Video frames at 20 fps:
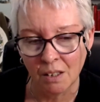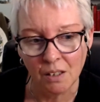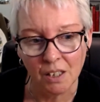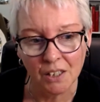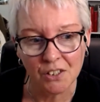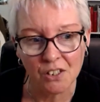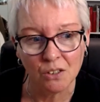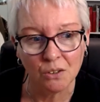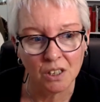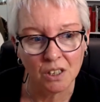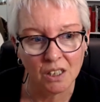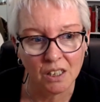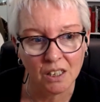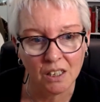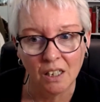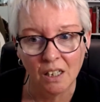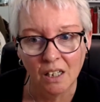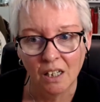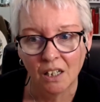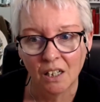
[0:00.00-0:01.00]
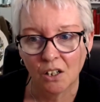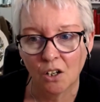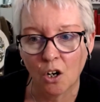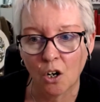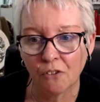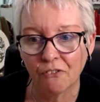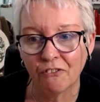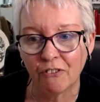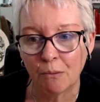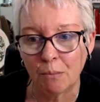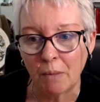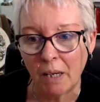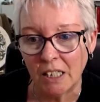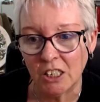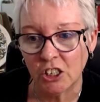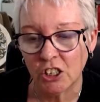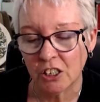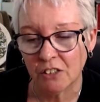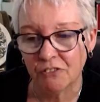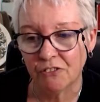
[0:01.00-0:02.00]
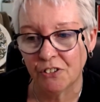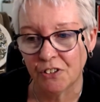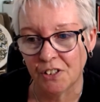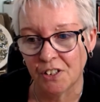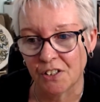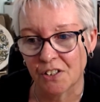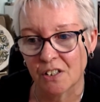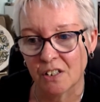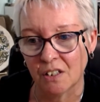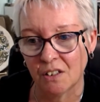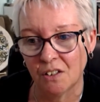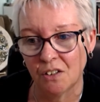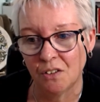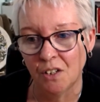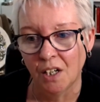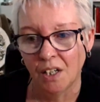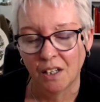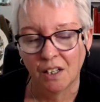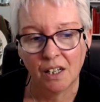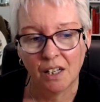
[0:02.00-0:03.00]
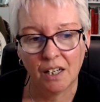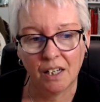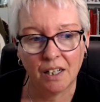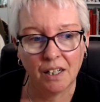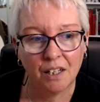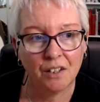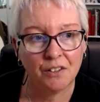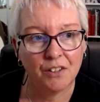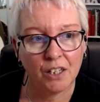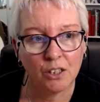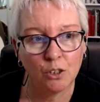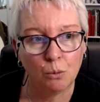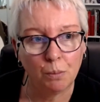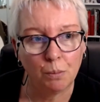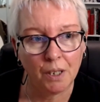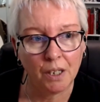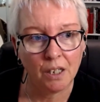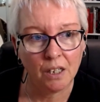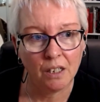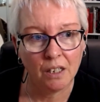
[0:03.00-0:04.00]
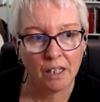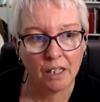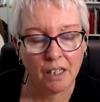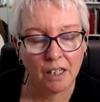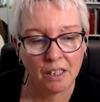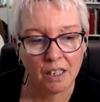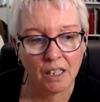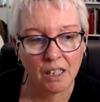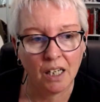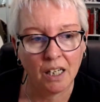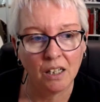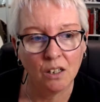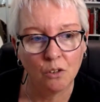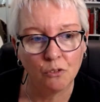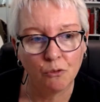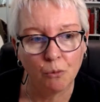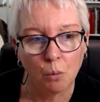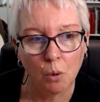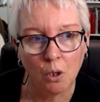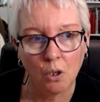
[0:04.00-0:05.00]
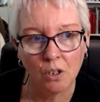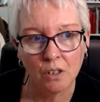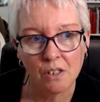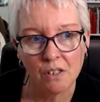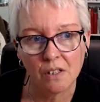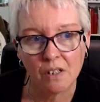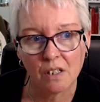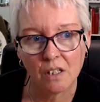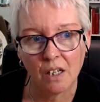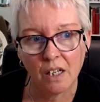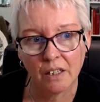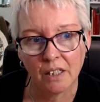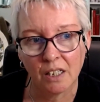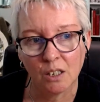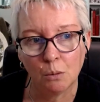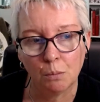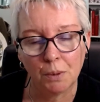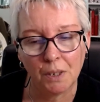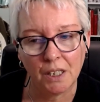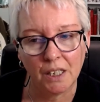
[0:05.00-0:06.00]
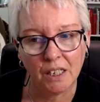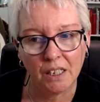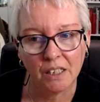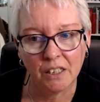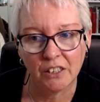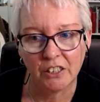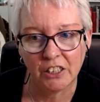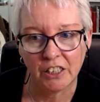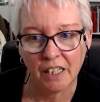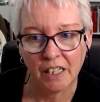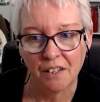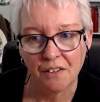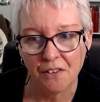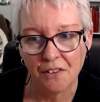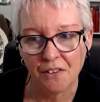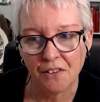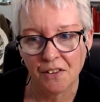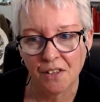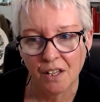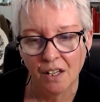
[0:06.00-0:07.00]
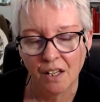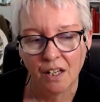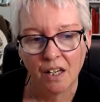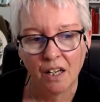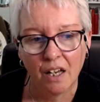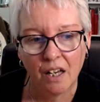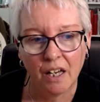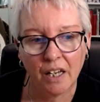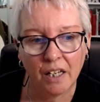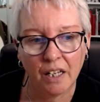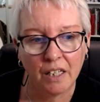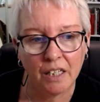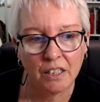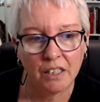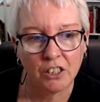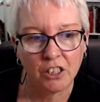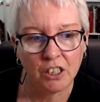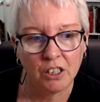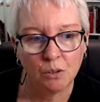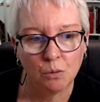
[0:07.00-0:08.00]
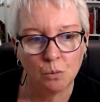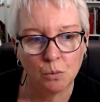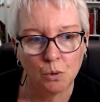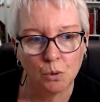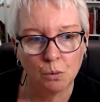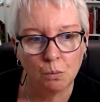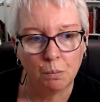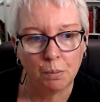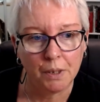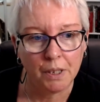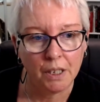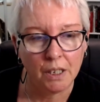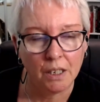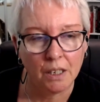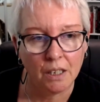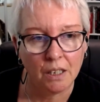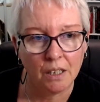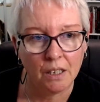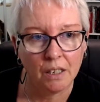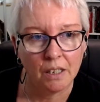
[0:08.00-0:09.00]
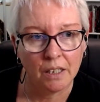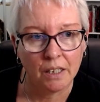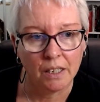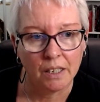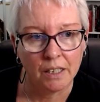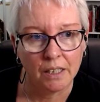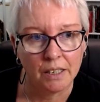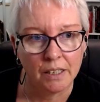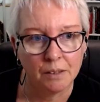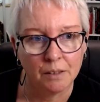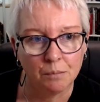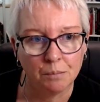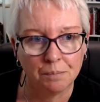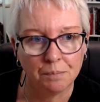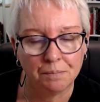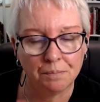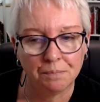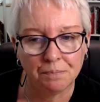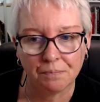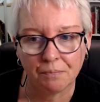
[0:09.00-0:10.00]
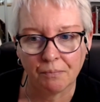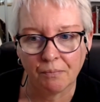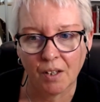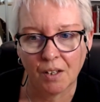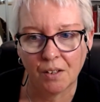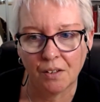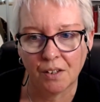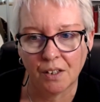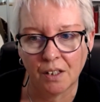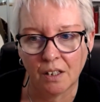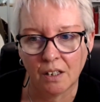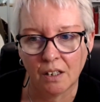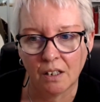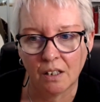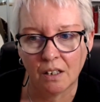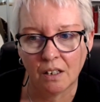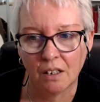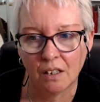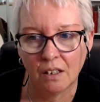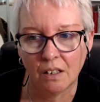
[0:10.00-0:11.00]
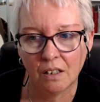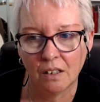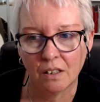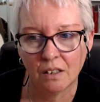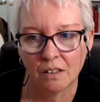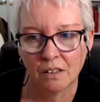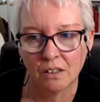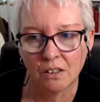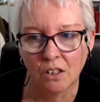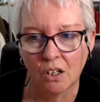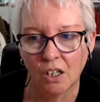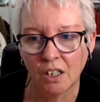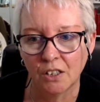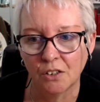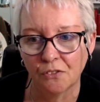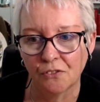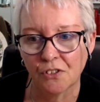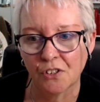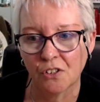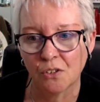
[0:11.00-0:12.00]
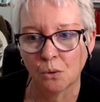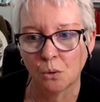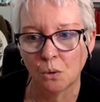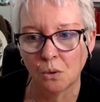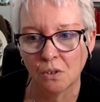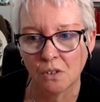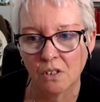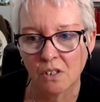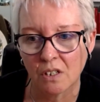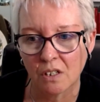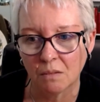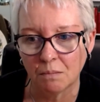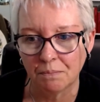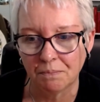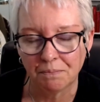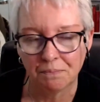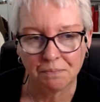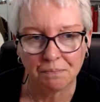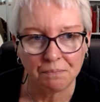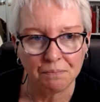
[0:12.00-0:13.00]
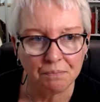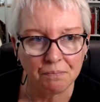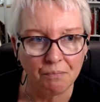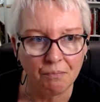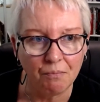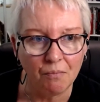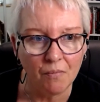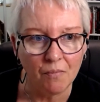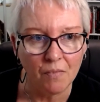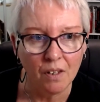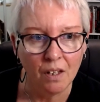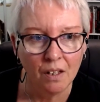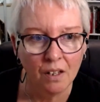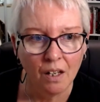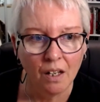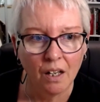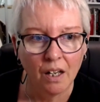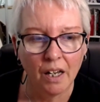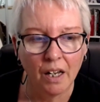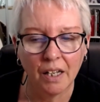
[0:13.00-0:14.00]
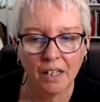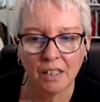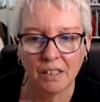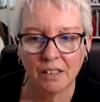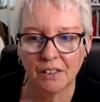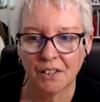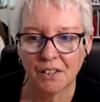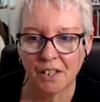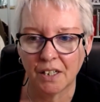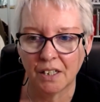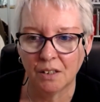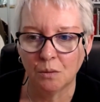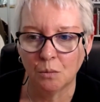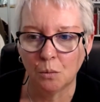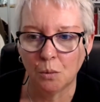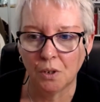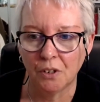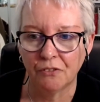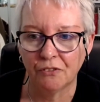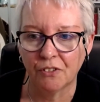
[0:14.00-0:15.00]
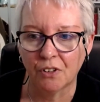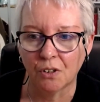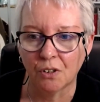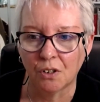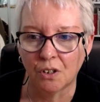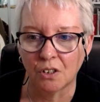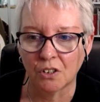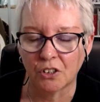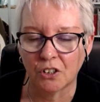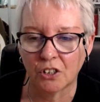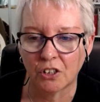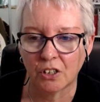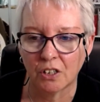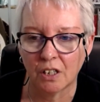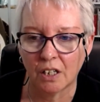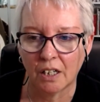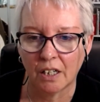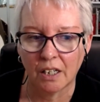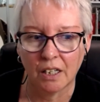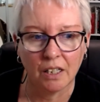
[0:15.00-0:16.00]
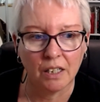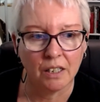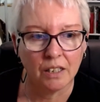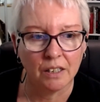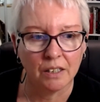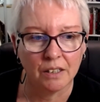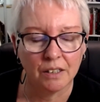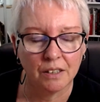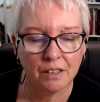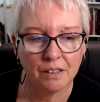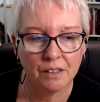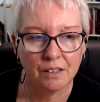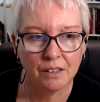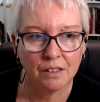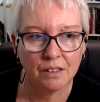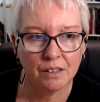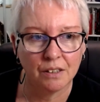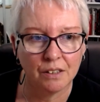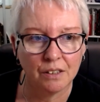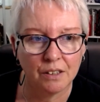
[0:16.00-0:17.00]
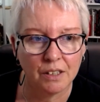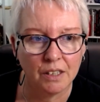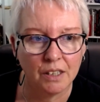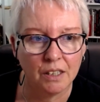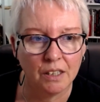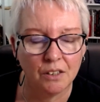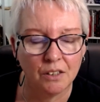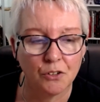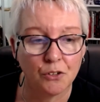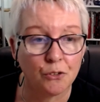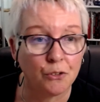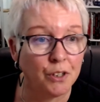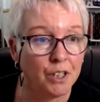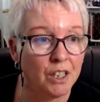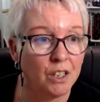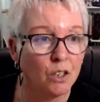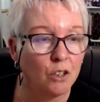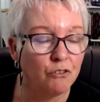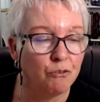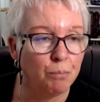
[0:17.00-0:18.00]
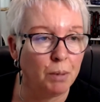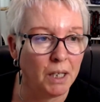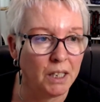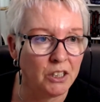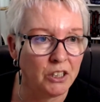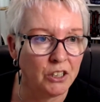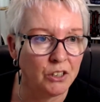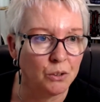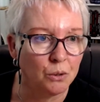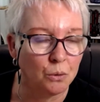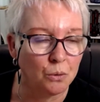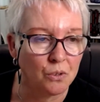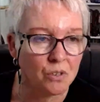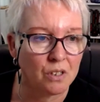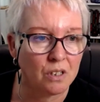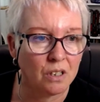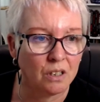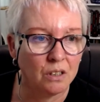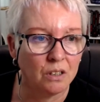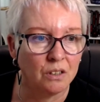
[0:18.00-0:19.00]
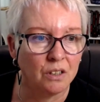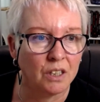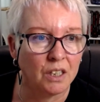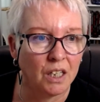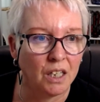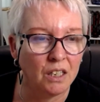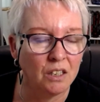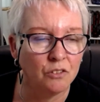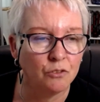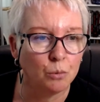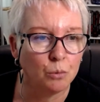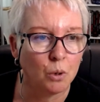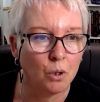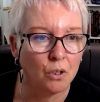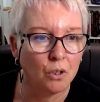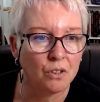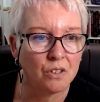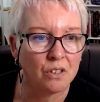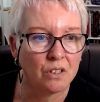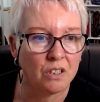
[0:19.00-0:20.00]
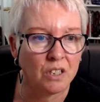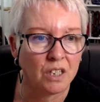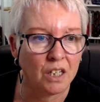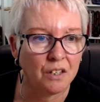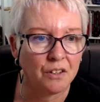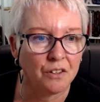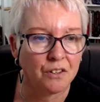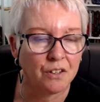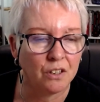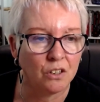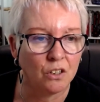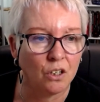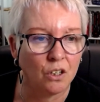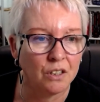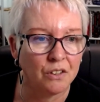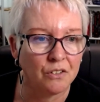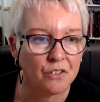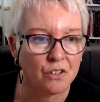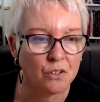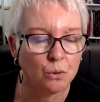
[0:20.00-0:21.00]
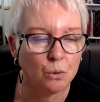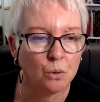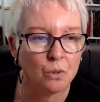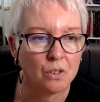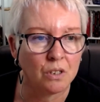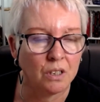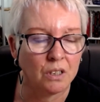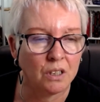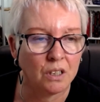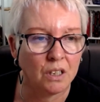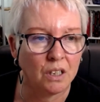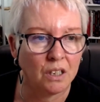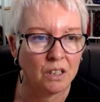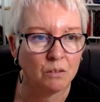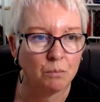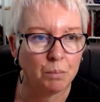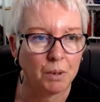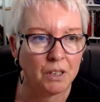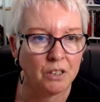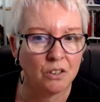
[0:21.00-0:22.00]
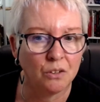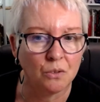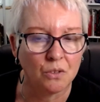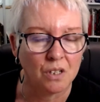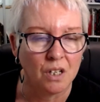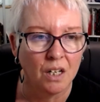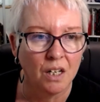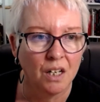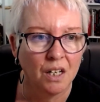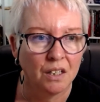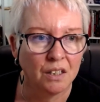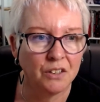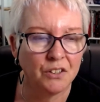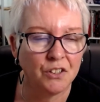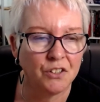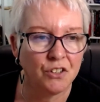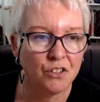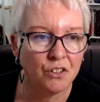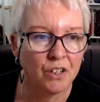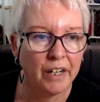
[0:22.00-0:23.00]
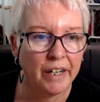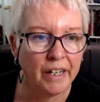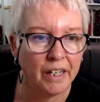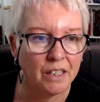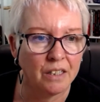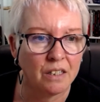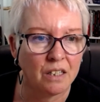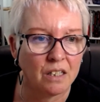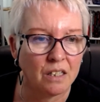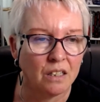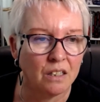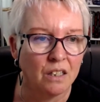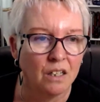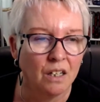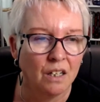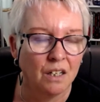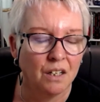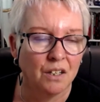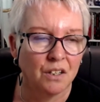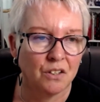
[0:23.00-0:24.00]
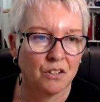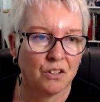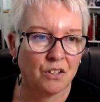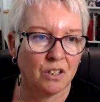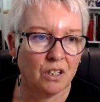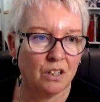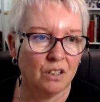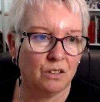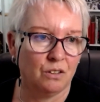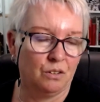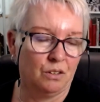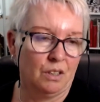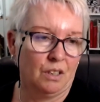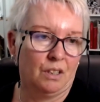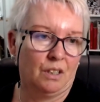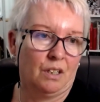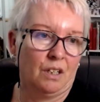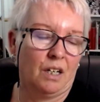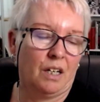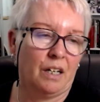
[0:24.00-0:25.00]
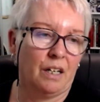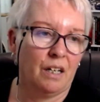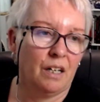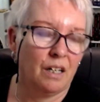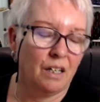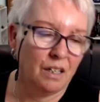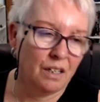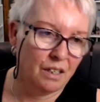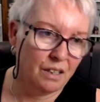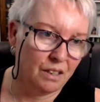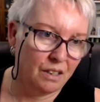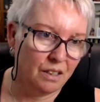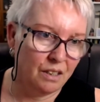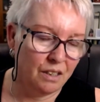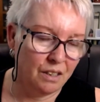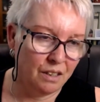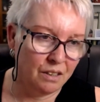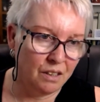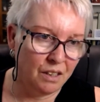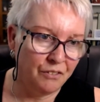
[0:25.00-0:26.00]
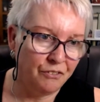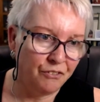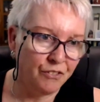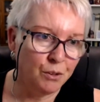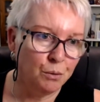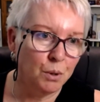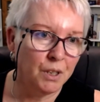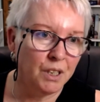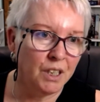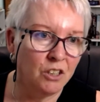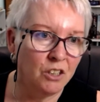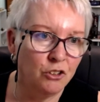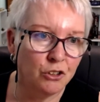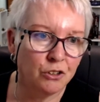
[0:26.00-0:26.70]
Then let's look at the confirmation for this. So that'll be the King of Wands, and that'll be Death, and it will be the 9 of Swords, And then we've got the Three of Pentacles. So the King of Wands, Death, Nine of Swords, and the King of Pentacles. This is your answer. So if you were